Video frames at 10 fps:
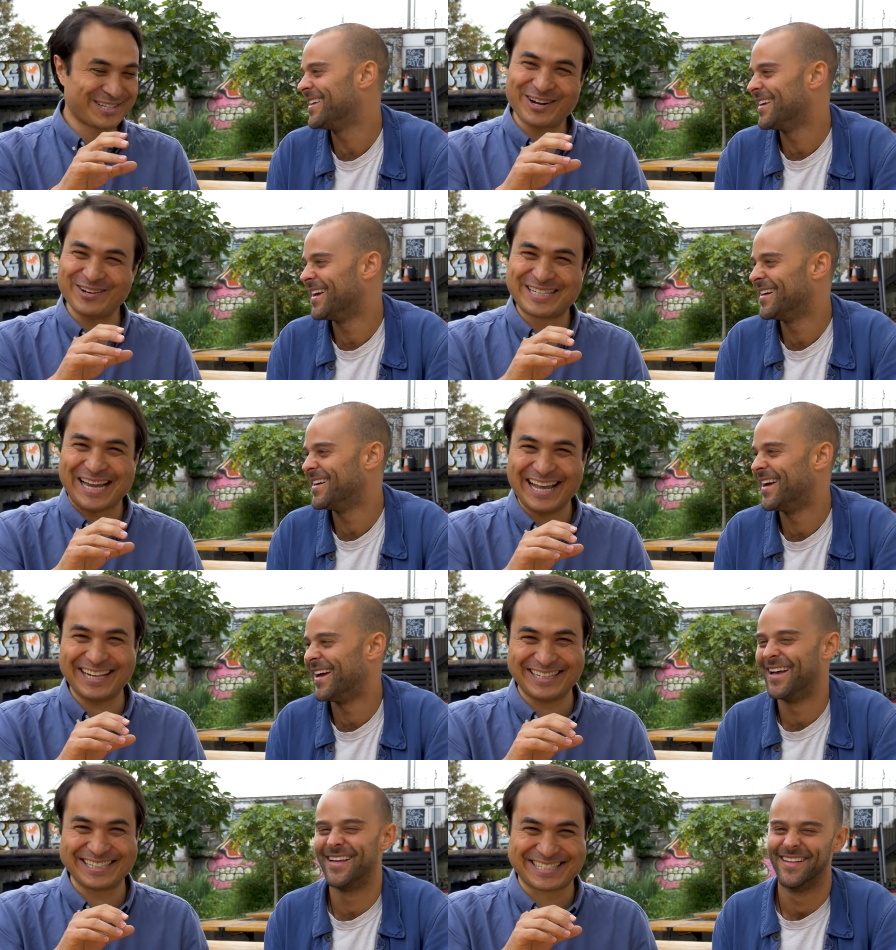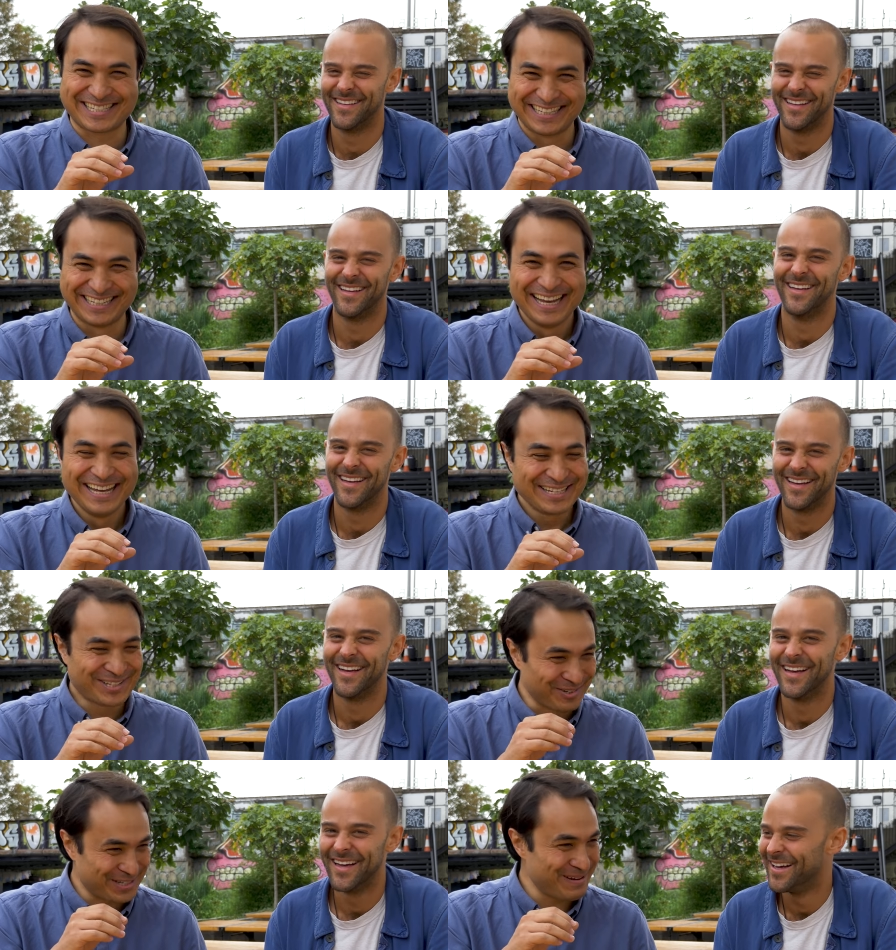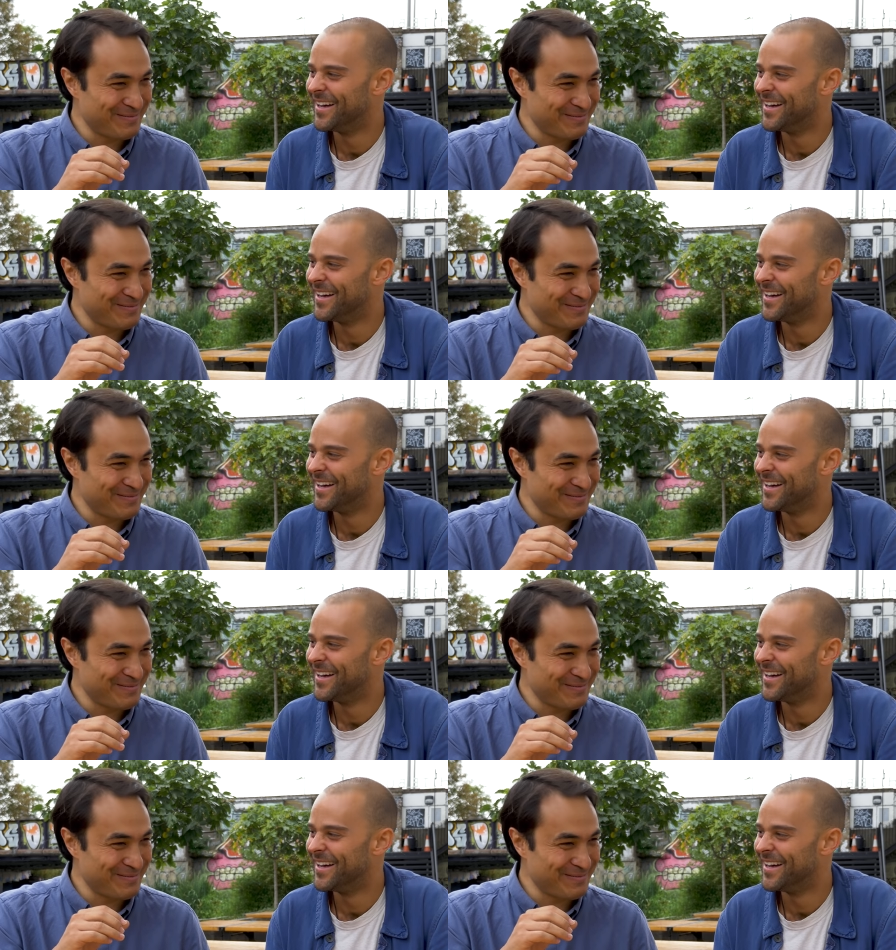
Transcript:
Speaker 1: Scotels. Talk to me